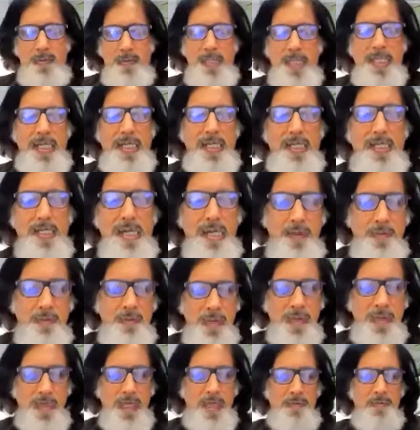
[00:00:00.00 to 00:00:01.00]
need that
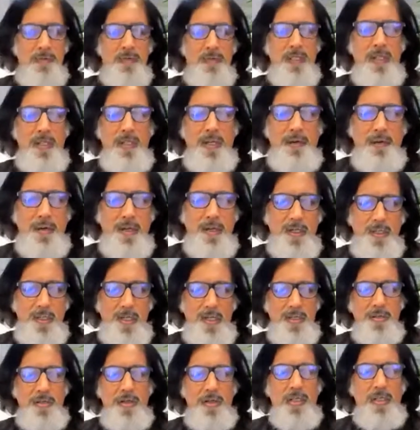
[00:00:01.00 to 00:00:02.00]
we have within our
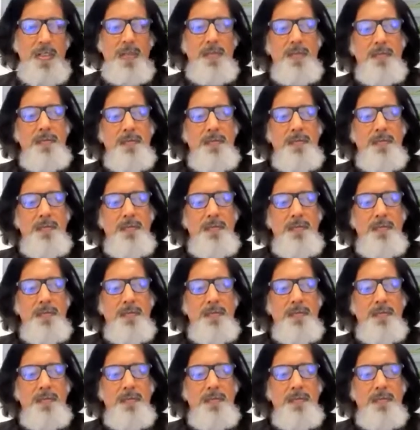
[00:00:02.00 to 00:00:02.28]
country.